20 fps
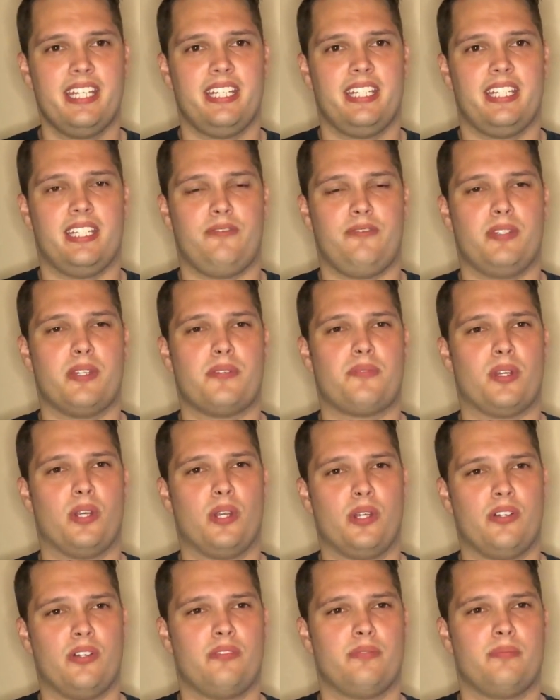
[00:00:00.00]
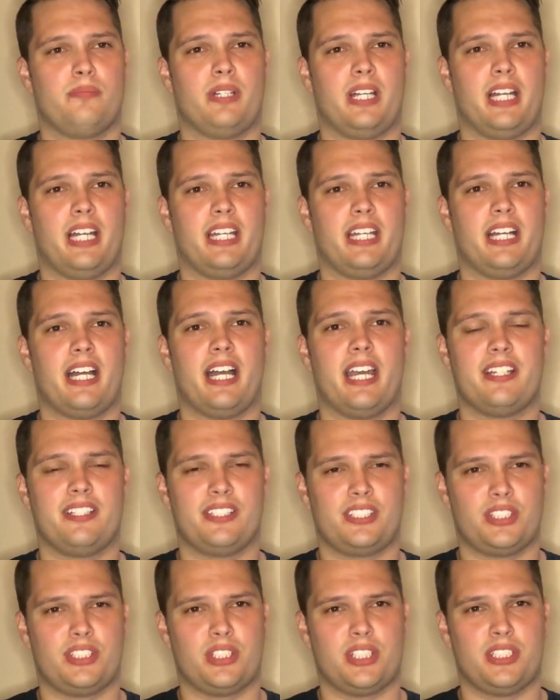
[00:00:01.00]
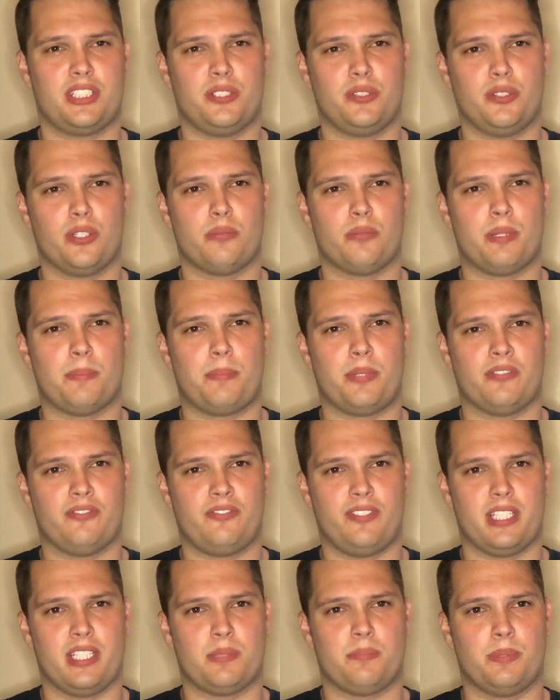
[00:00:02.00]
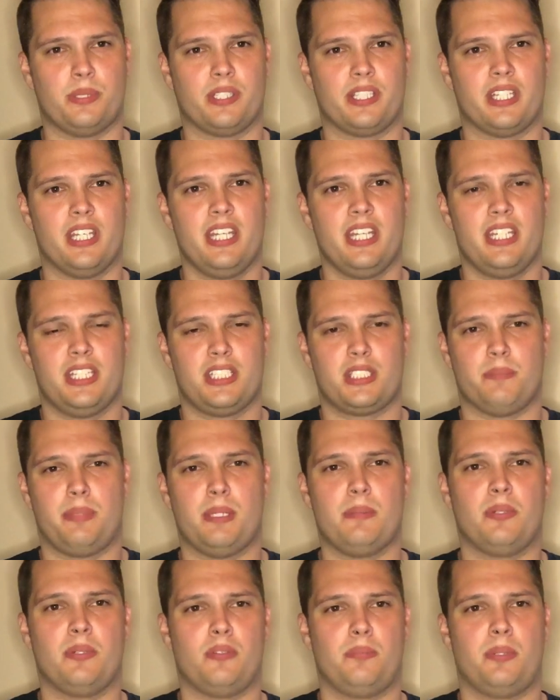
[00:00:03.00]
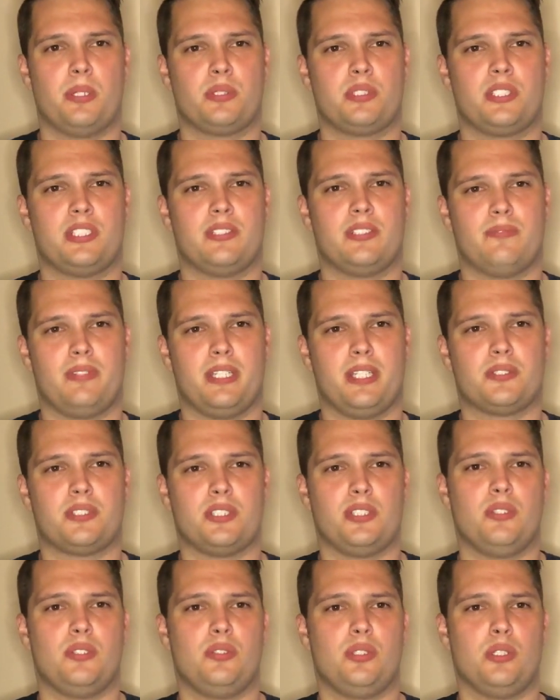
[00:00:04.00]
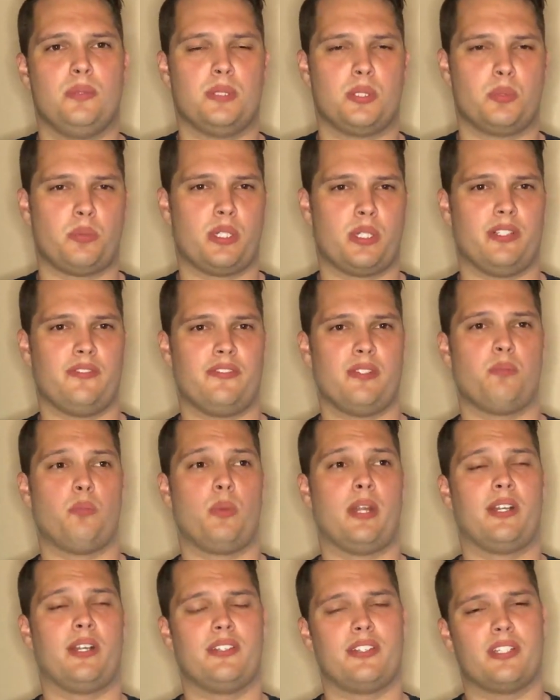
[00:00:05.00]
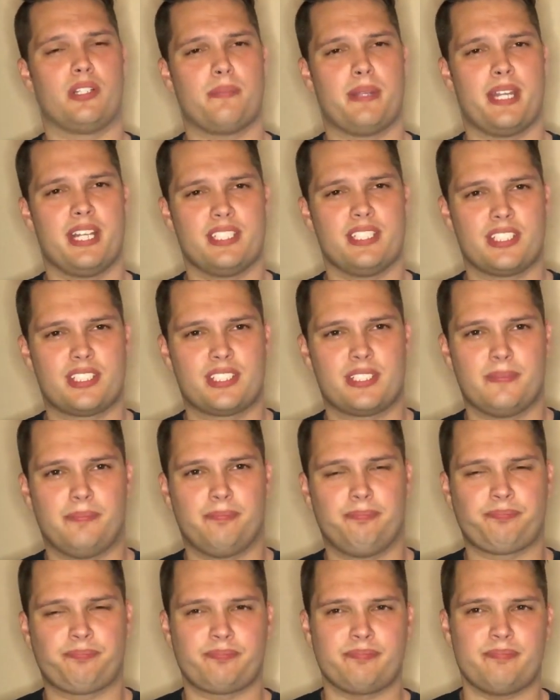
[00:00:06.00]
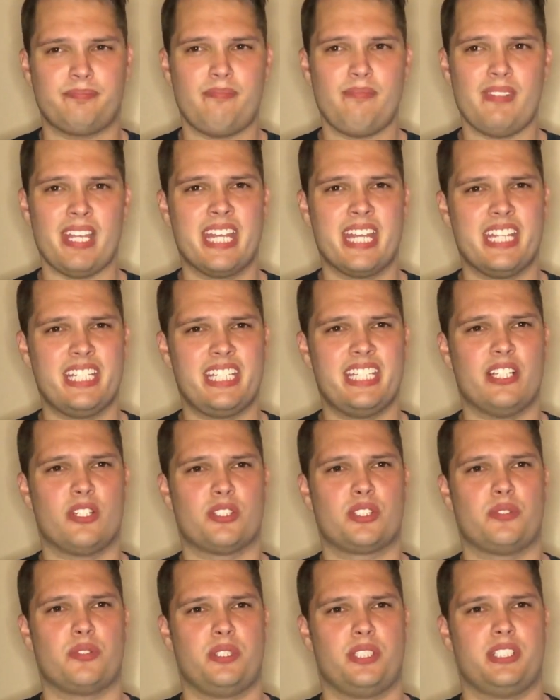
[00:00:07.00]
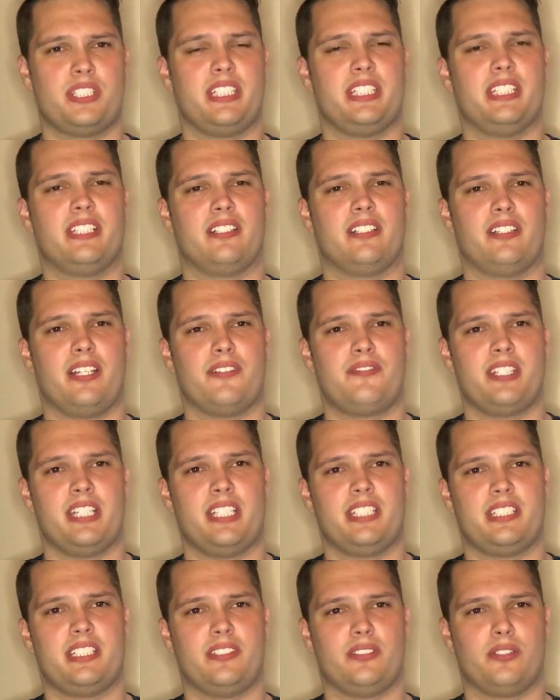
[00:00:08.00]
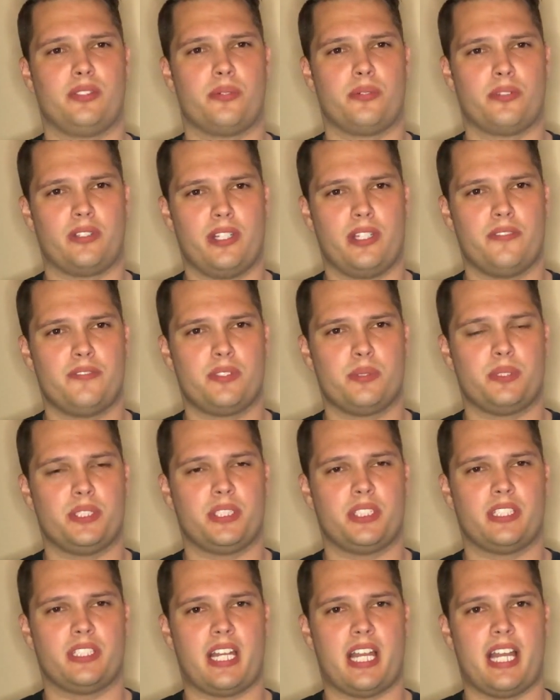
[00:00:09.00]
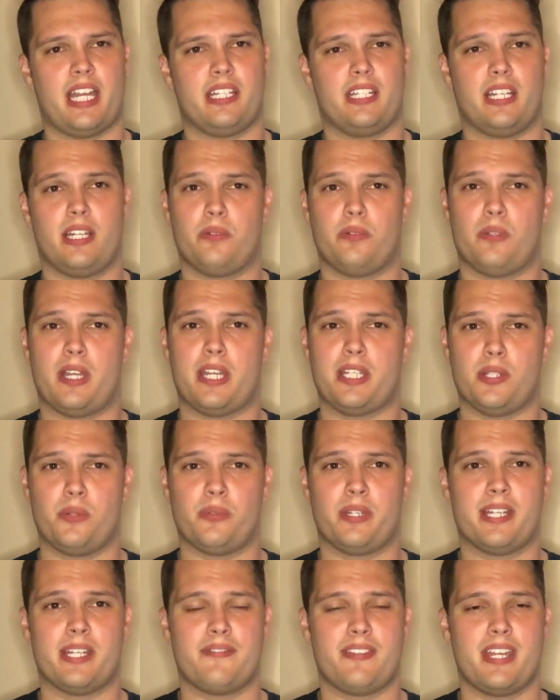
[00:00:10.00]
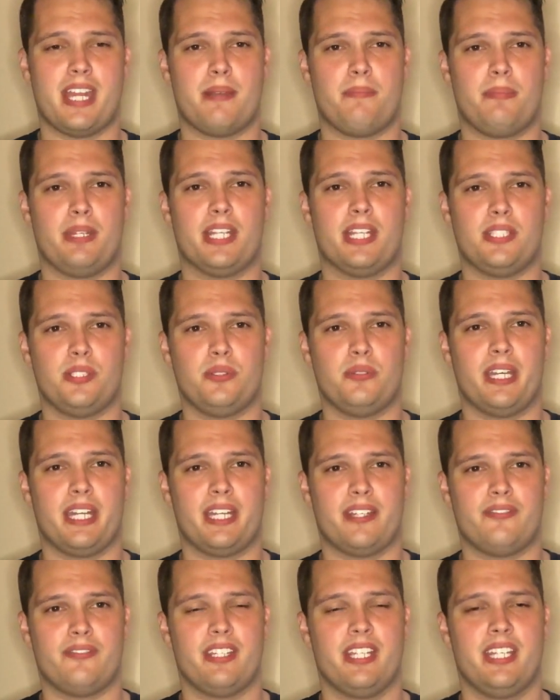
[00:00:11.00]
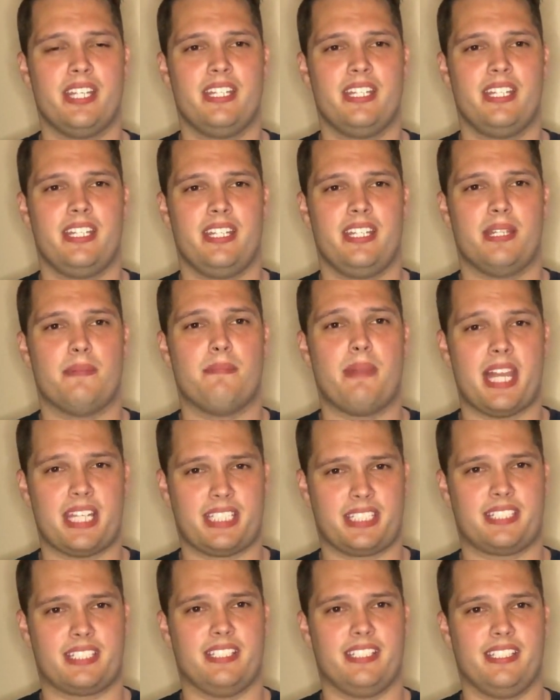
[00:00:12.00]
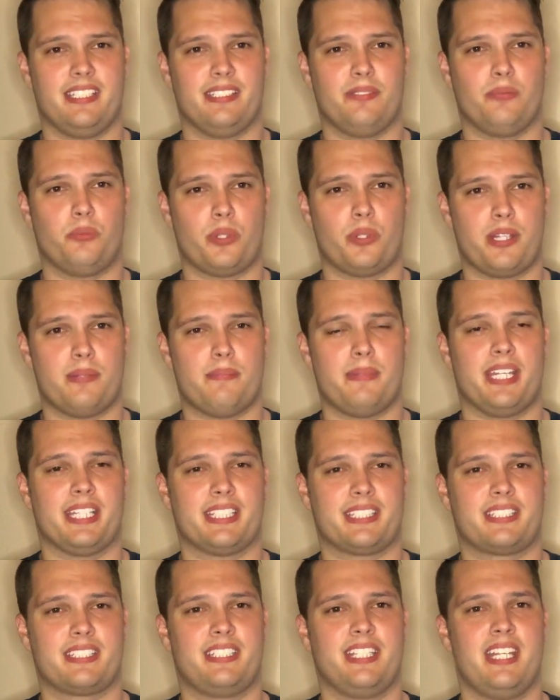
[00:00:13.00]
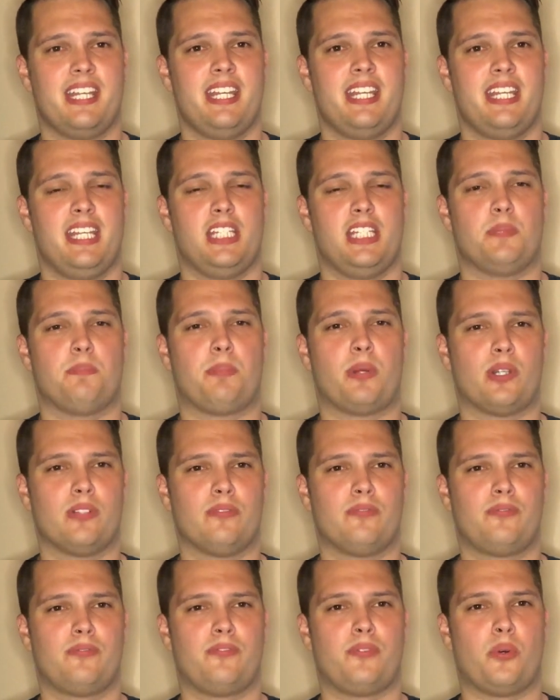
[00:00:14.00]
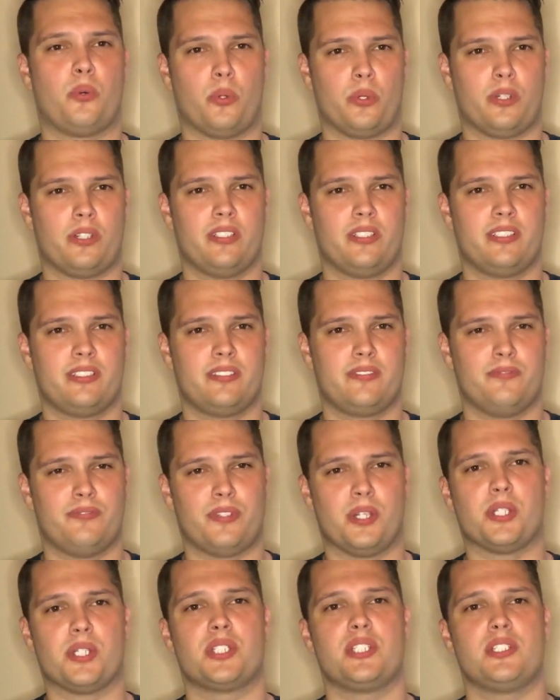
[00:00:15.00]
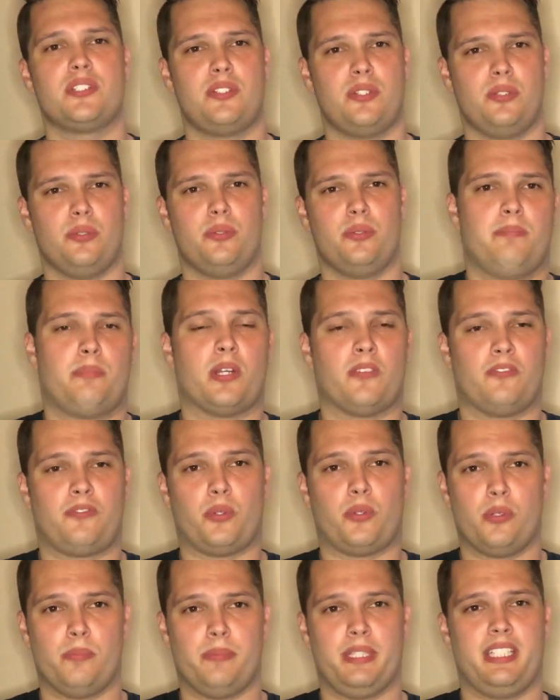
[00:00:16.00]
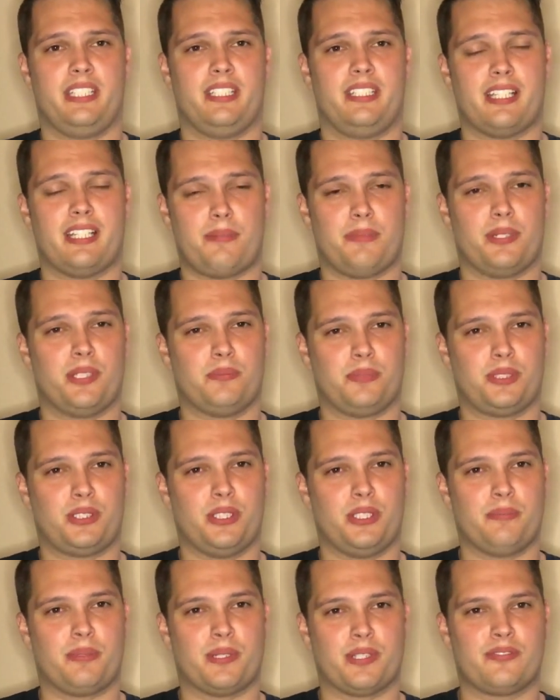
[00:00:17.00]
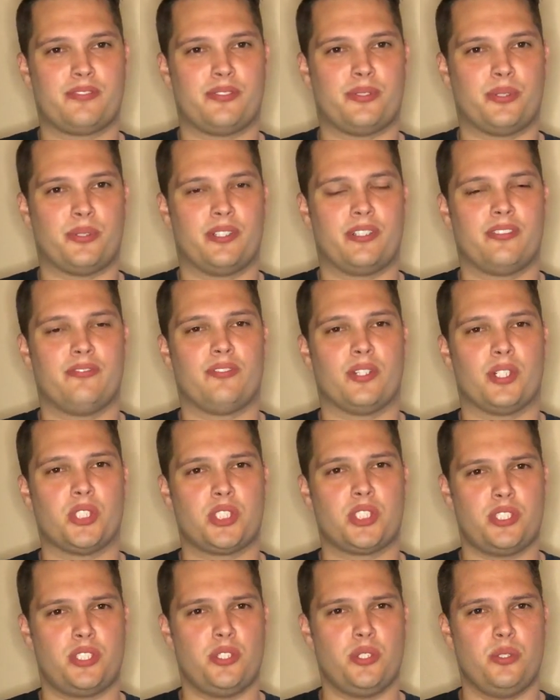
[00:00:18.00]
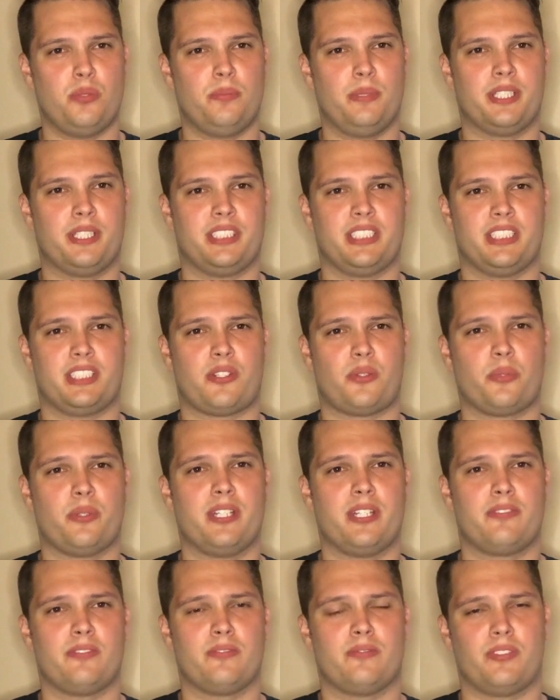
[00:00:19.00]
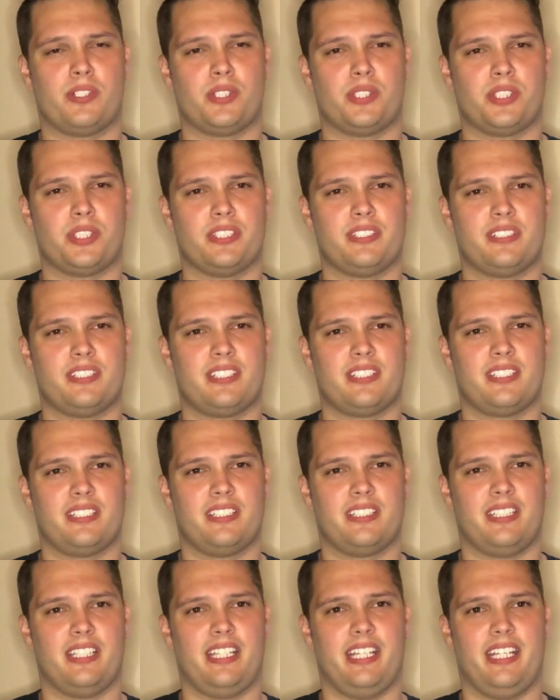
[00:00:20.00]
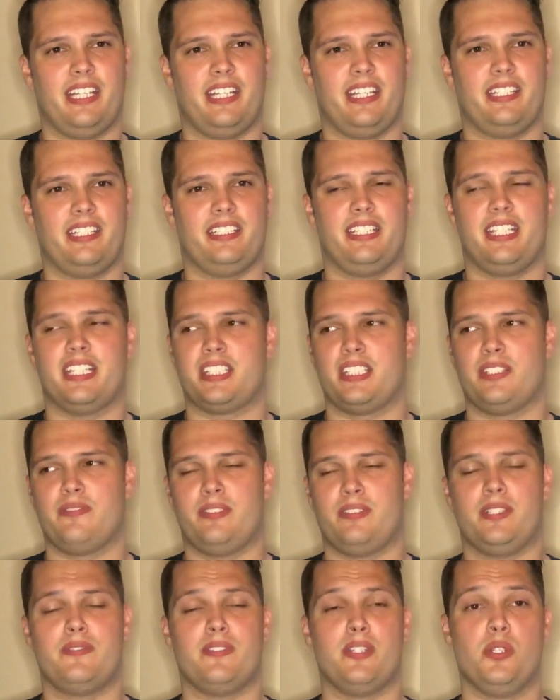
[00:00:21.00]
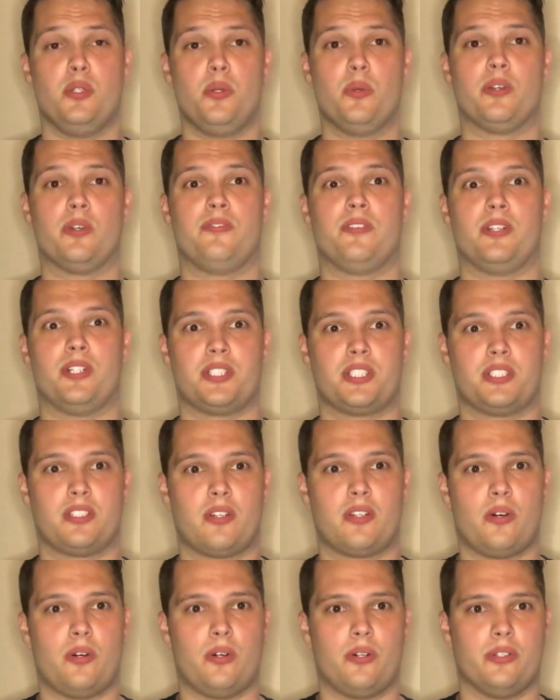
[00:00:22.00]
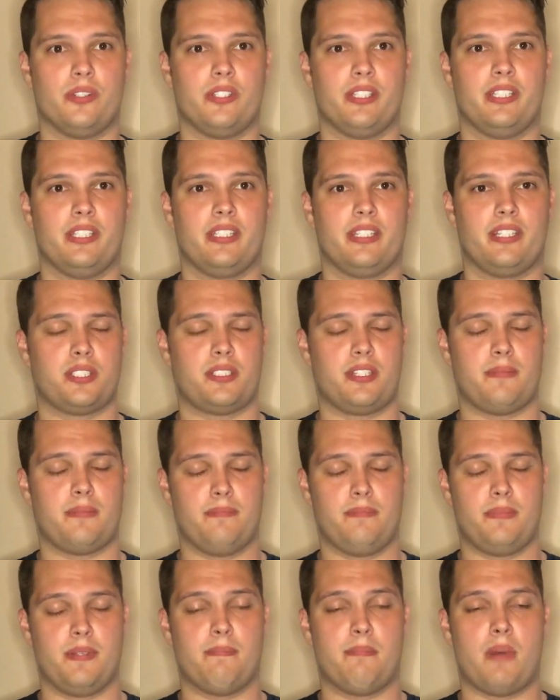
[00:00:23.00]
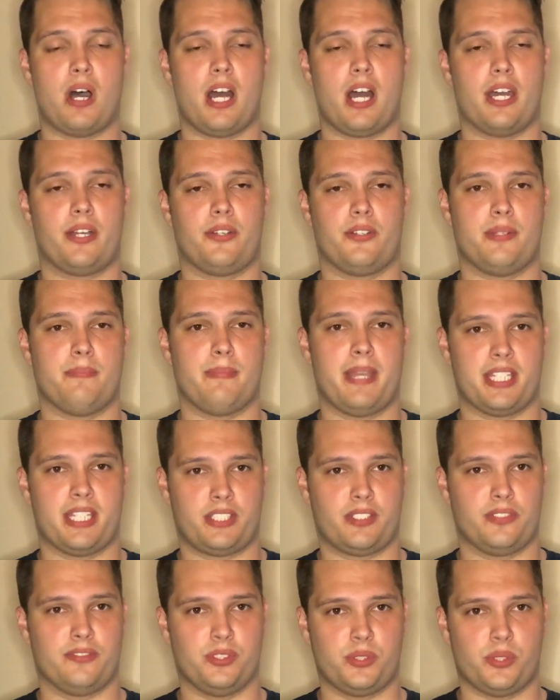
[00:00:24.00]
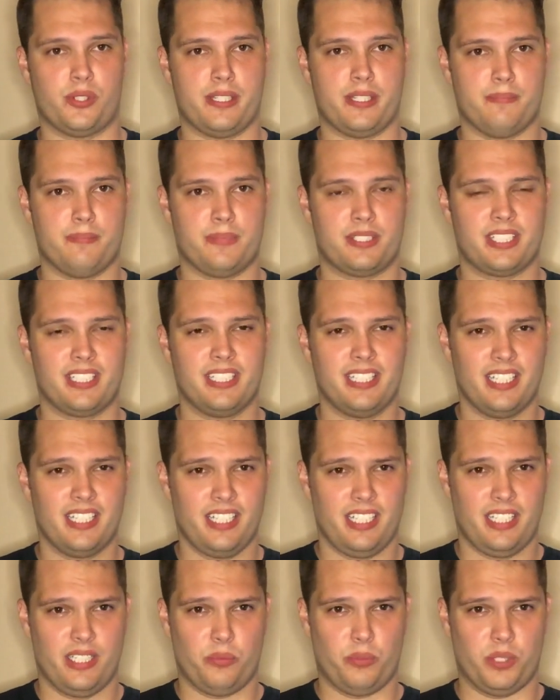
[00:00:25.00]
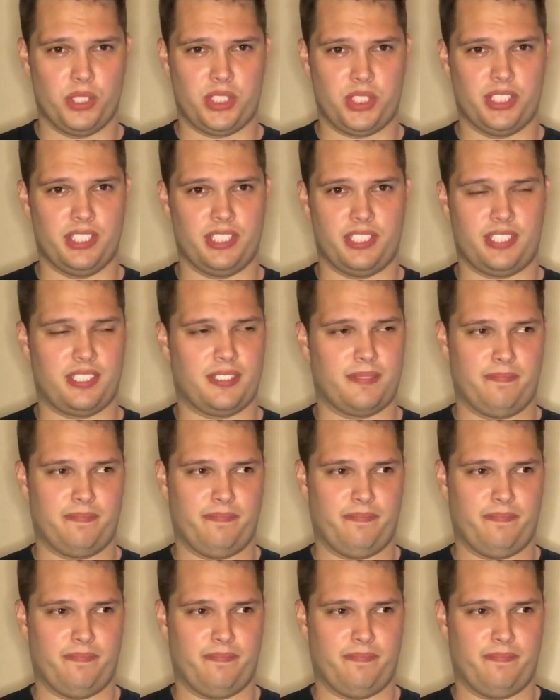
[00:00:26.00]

If you've never heard of them, I highly suggest you look them up on Facebook. Some people have posted some videos on YouTube as well of them wearing their masks. And he also does the left-hand silicone gloves, which I don't have that, but I do have the mask today, one of the masks. His Part 4 version 2. Part 4 meaning Nightmare on Elm Street Part 4, version 2, because he has 3 different versions. And he has an even newer version called the Mod, or the Master of Dreams, which it's